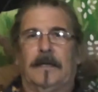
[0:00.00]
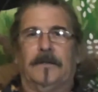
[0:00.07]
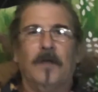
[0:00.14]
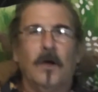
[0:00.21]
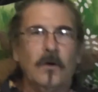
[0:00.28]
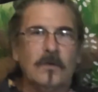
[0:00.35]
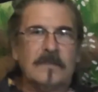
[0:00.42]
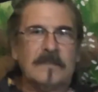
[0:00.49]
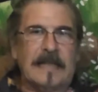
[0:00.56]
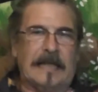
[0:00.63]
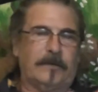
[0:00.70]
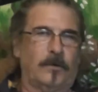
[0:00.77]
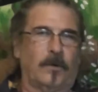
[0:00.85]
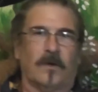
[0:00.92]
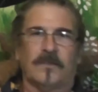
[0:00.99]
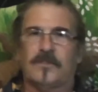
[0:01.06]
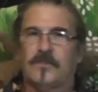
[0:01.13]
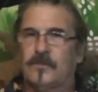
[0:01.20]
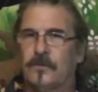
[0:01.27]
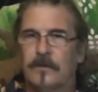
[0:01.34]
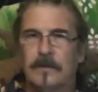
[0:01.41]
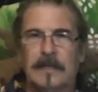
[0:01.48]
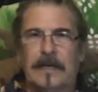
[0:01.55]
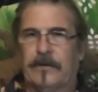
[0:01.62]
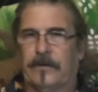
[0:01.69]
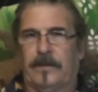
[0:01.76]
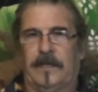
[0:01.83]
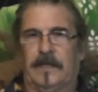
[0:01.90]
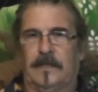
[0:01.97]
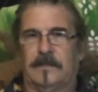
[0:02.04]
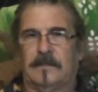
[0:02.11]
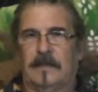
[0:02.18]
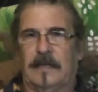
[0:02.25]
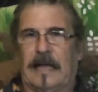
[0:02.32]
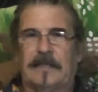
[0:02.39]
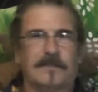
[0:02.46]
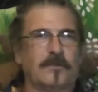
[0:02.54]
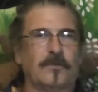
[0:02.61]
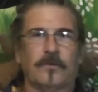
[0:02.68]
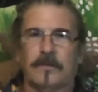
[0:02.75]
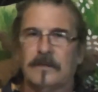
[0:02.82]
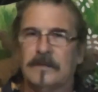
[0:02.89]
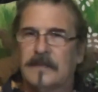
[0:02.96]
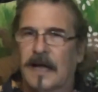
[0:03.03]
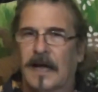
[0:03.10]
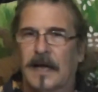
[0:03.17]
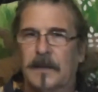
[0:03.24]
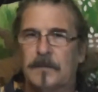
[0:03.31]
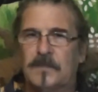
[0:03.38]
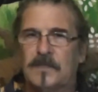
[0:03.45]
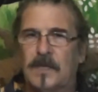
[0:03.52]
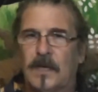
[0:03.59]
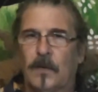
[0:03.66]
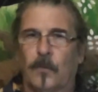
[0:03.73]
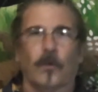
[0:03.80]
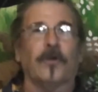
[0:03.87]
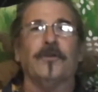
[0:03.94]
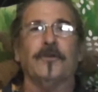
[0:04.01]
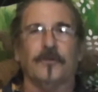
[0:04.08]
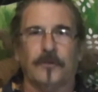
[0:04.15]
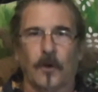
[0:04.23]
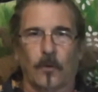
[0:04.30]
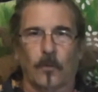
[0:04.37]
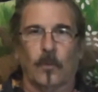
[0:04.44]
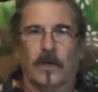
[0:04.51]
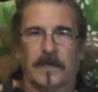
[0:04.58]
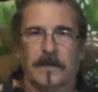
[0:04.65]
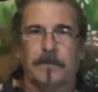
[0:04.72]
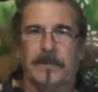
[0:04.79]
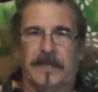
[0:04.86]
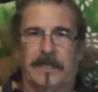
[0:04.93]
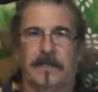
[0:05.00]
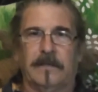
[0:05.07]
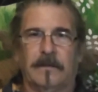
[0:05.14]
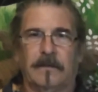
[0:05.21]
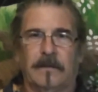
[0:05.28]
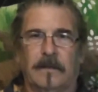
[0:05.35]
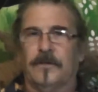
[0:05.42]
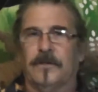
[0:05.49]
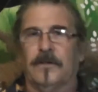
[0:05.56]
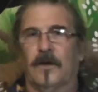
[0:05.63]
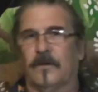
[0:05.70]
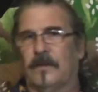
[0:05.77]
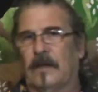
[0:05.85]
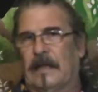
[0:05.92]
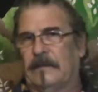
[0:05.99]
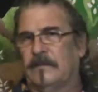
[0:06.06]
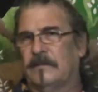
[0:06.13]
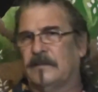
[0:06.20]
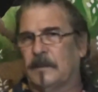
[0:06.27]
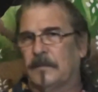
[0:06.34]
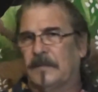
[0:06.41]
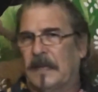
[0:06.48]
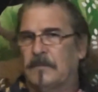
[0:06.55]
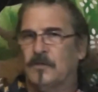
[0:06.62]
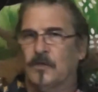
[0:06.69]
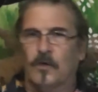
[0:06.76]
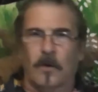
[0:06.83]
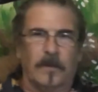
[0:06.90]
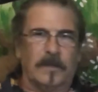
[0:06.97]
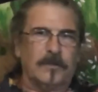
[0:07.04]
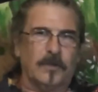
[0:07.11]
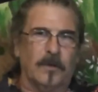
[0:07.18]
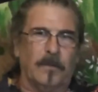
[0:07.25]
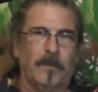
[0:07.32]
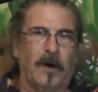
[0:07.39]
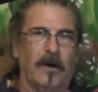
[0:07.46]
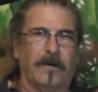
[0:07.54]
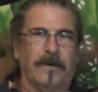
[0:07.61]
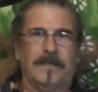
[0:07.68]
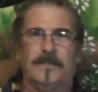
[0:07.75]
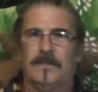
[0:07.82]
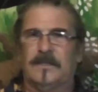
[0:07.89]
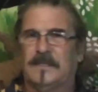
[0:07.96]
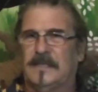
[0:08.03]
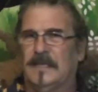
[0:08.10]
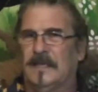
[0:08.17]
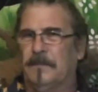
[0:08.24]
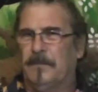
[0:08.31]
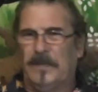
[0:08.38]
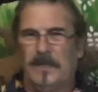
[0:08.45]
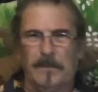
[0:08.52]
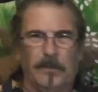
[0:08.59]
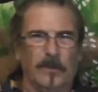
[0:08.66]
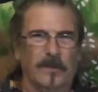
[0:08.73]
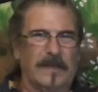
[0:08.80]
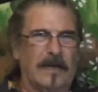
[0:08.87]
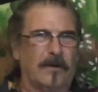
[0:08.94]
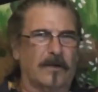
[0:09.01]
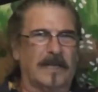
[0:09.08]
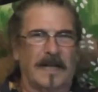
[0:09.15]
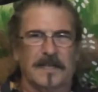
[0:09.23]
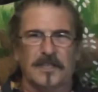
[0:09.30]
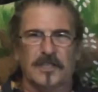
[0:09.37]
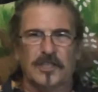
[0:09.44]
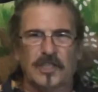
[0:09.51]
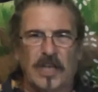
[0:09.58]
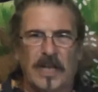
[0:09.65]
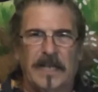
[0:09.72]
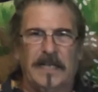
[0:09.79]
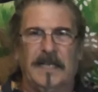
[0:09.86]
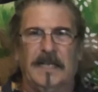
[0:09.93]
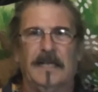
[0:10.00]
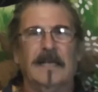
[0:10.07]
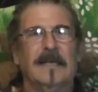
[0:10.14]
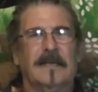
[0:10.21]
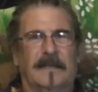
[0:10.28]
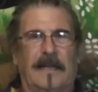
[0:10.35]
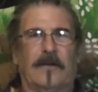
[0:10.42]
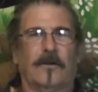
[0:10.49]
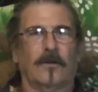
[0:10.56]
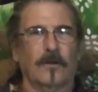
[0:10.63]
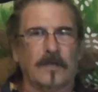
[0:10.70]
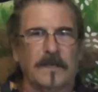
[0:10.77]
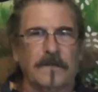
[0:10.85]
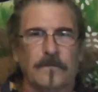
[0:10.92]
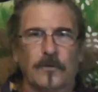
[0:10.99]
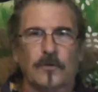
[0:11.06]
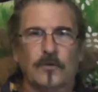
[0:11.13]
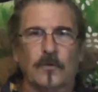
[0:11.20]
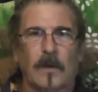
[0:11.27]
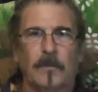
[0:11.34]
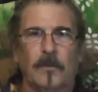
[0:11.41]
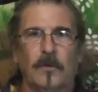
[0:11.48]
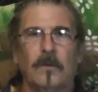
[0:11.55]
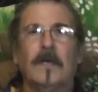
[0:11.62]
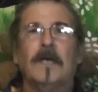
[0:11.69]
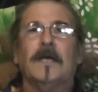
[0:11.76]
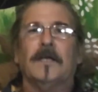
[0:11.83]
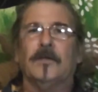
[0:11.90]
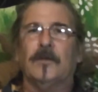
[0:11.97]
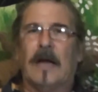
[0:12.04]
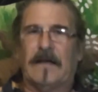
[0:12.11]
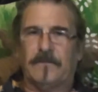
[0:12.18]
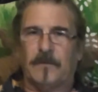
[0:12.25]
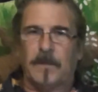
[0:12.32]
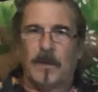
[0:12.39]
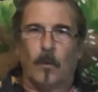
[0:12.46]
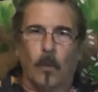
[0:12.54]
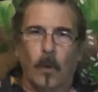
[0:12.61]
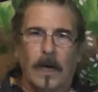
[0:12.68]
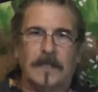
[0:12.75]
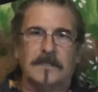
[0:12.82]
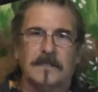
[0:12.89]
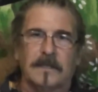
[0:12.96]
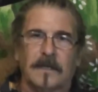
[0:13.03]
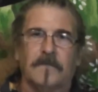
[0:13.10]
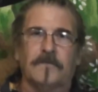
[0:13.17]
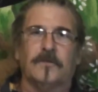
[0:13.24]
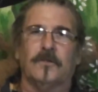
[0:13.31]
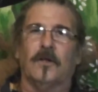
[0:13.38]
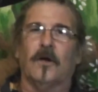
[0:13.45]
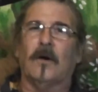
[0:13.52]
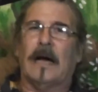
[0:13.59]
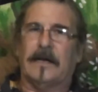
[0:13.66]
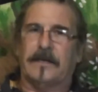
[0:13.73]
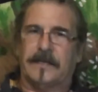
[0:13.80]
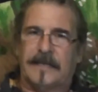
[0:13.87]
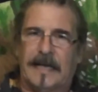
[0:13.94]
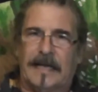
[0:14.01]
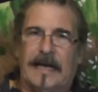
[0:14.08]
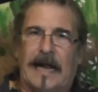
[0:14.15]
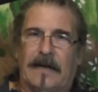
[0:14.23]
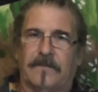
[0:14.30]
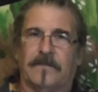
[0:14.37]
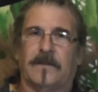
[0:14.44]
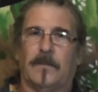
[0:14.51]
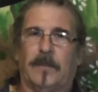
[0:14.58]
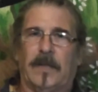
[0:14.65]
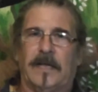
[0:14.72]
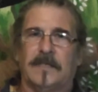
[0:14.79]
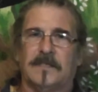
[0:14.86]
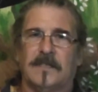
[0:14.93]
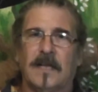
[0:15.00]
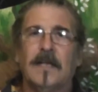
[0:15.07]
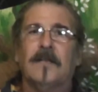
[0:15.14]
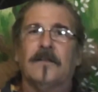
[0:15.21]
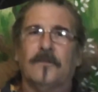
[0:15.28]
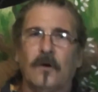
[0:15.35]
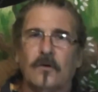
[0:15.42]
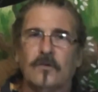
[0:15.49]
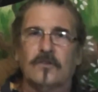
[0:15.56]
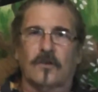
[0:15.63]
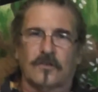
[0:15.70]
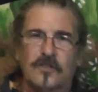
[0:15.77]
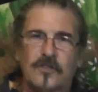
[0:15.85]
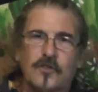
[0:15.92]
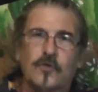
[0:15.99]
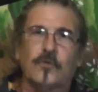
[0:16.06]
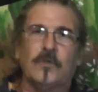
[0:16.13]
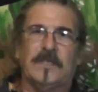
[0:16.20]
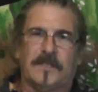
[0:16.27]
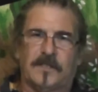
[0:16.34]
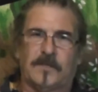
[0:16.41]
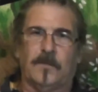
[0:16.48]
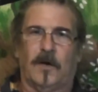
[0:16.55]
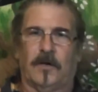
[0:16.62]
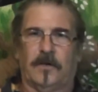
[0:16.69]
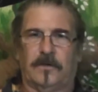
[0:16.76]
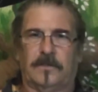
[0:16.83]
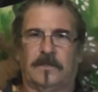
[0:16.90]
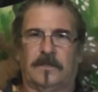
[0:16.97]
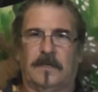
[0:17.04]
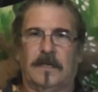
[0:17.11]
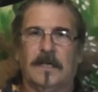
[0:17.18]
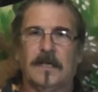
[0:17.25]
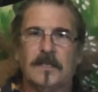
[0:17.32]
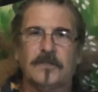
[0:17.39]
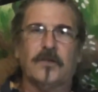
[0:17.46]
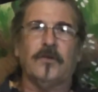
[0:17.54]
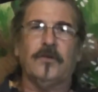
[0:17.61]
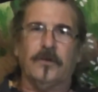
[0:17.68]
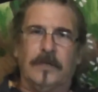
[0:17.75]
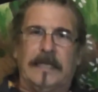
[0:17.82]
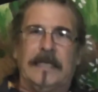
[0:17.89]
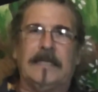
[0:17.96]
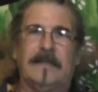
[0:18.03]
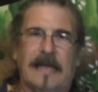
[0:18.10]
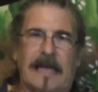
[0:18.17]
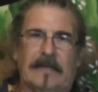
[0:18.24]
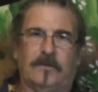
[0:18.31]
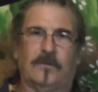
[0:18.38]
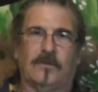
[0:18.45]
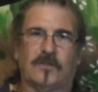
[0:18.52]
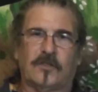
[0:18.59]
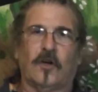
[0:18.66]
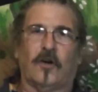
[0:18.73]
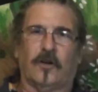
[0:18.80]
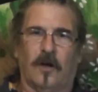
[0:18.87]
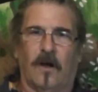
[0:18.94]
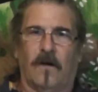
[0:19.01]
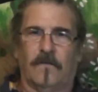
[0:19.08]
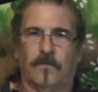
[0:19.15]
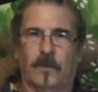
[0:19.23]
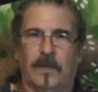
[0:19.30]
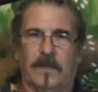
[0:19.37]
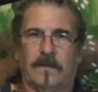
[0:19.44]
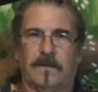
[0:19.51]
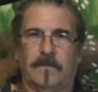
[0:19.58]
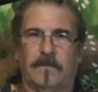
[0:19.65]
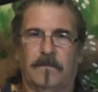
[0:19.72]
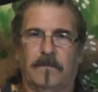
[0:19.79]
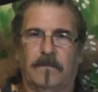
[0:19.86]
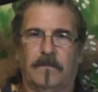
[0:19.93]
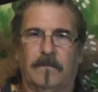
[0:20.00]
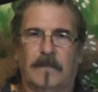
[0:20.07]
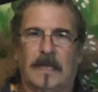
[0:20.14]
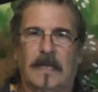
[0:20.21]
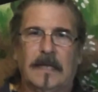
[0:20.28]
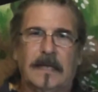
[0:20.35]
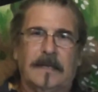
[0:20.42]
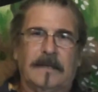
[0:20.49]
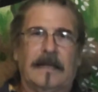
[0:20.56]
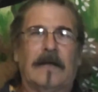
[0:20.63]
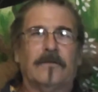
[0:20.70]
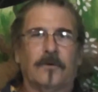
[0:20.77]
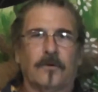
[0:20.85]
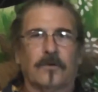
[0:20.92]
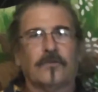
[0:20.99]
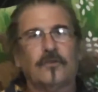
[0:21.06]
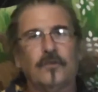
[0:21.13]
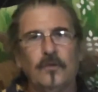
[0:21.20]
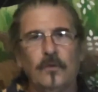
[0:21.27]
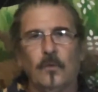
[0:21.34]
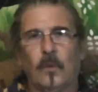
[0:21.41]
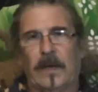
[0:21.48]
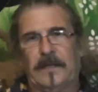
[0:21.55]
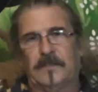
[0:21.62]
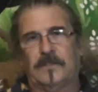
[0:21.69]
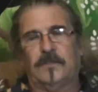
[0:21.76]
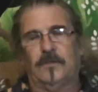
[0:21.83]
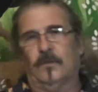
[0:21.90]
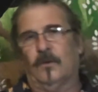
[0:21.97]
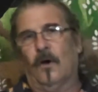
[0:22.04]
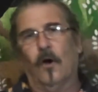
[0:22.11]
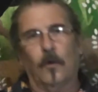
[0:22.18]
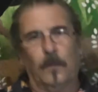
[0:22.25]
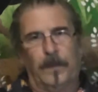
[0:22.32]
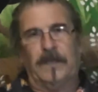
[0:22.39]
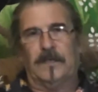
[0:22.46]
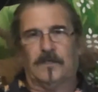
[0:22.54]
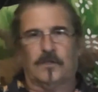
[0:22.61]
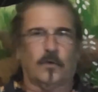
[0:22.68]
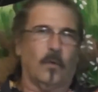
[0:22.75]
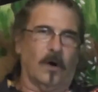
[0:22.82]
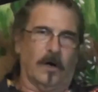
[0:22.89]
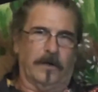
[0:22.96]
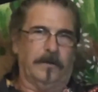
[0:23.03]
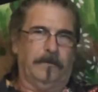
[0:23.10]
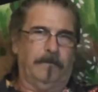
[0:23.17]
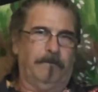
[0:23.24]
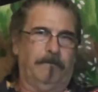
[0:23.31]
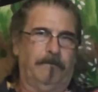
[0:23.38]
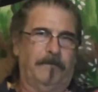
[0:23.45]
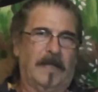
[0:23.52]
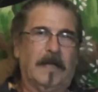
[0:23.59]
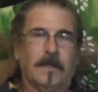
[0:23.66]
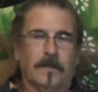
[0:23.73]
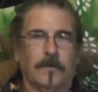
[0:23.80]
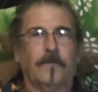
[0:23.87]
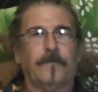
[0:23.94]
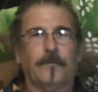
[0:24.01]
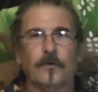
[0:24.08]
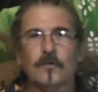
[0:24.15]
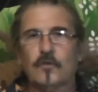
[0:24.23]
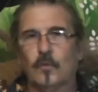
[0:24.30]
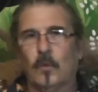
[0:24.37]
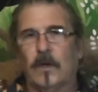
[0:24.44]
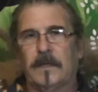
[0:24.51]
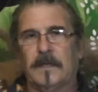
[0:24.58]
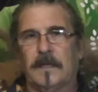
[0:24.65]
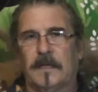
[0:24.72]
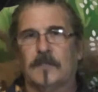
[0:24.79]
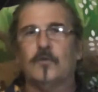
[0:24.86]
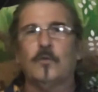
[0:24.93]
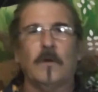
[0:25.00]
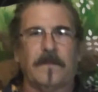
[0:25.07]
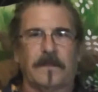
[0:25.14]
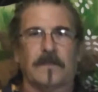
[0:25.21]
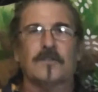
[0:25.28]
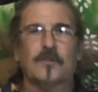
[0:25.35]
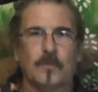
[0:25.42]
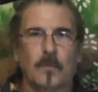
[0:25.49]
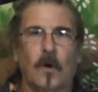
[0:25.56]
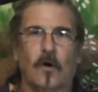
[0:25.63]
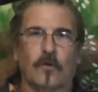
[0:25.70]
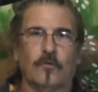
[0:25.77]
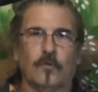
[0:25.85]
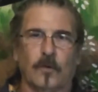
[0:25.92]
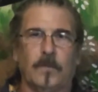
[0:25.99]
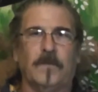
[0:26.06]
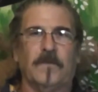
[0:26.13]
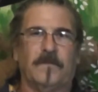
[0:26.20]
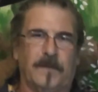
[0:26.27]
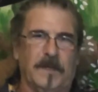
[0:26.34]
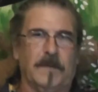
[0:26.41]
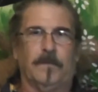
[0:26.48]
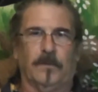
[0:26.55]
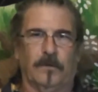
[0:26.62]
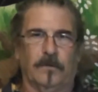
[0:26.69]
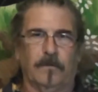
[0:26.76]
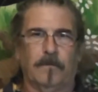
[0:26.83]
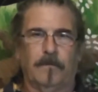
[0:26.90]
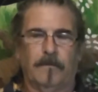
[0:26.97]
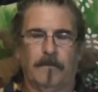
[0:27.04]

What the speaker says: knows that there are certain areas at certain times where you don't want to be. You know that sometimes you go into a bar and you see people that are kind of shady, that are looking for trouble. You have to be wise enough to know how to get out of the place. Those are street smarts. So you need that to start off with. Now there are two ways to open a squart. The first one is with a small group of people.